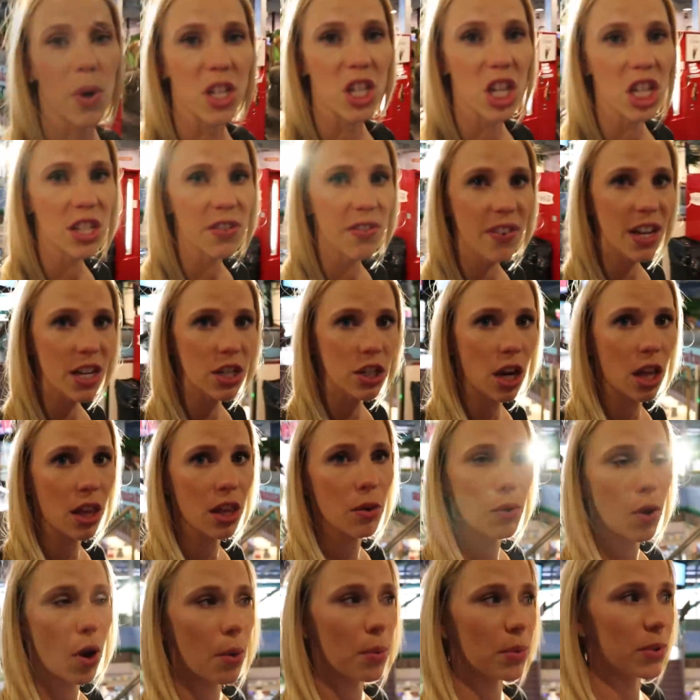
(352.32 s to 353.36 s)
We just finished on
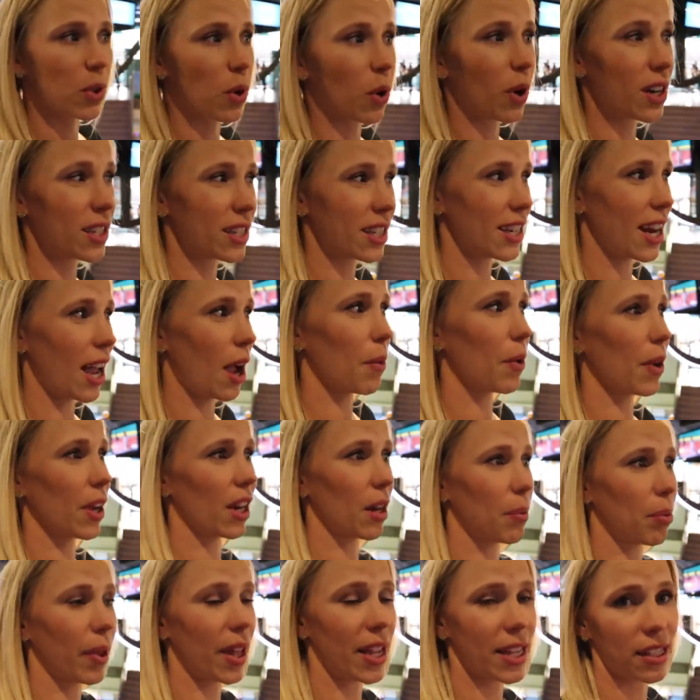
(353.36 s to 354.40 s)
the ropes course, and now we're
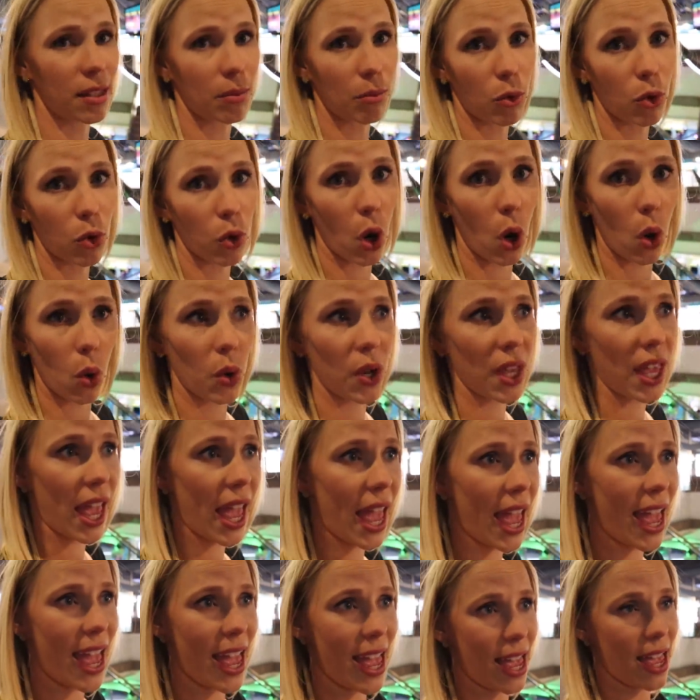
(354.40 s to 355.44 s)
going to play some
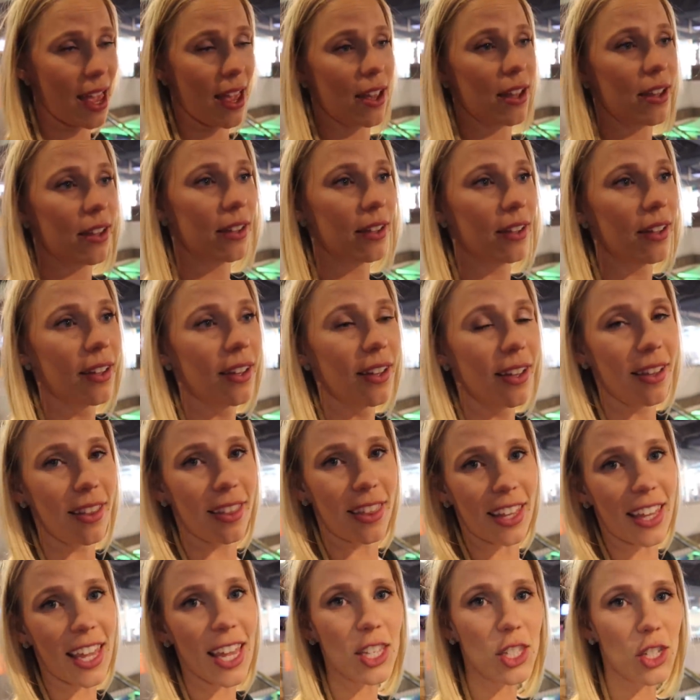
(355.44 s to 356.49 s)
croquet.
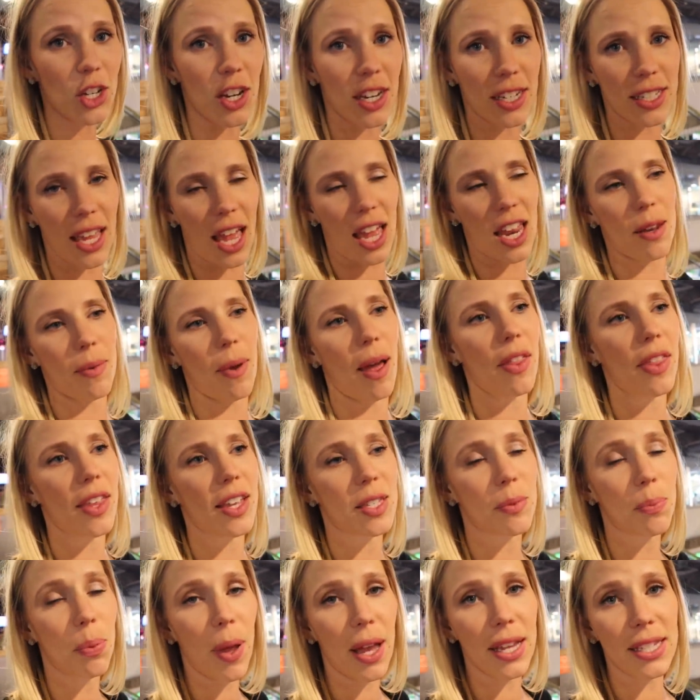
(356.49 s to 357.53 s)
The kids are excited about
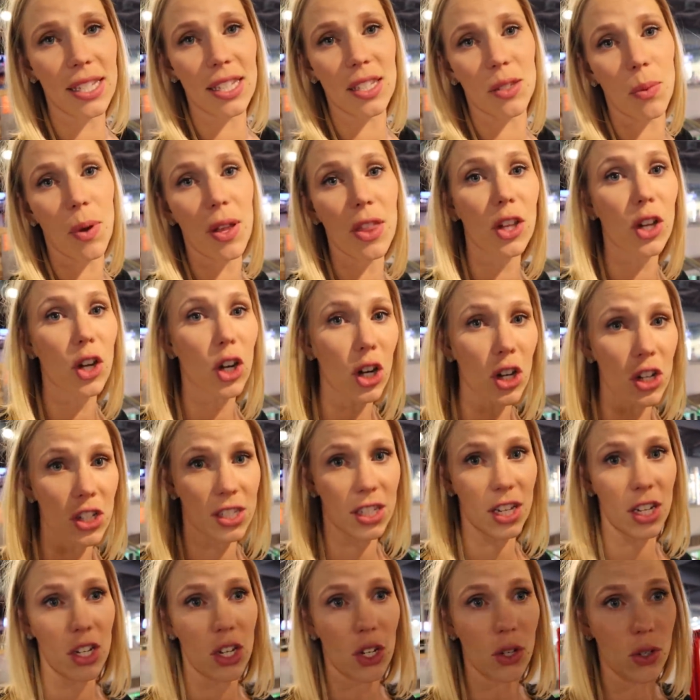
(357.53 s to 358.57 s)
this. Plus, it's one the girls
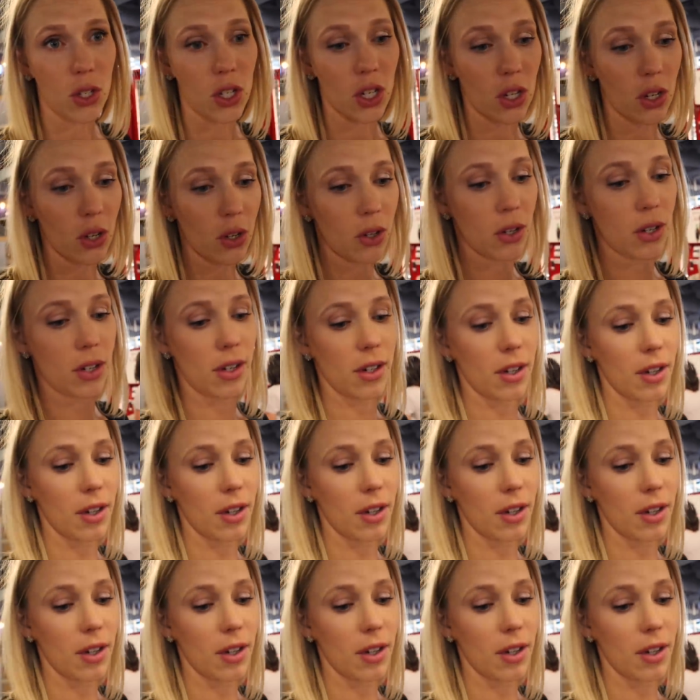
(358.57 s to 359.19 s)
can do too.